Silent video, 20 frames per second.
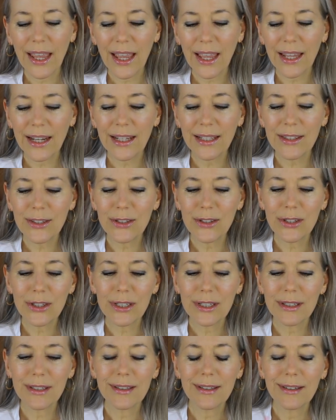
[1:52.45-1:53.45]
And it's,
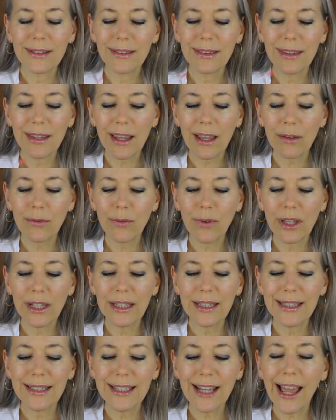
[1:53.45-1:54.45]
they have
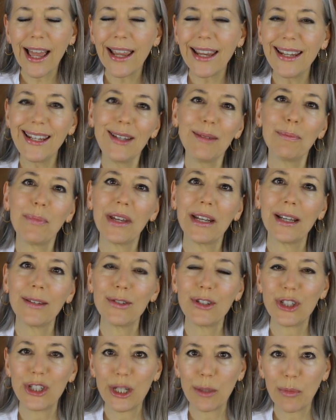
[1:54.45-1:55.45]
a tiny bit
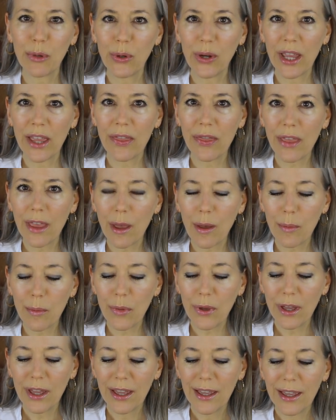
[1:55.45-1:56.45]
of shimmer in
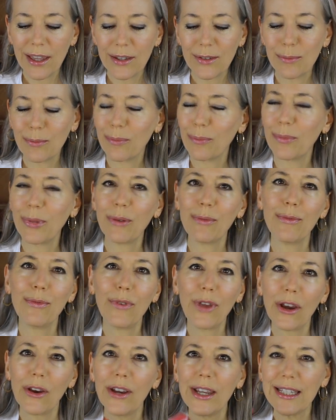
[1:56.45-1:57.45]
them, but
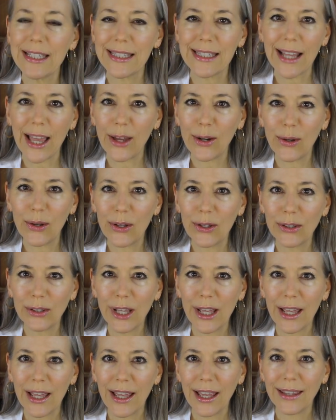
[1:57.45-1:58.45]
very subtle.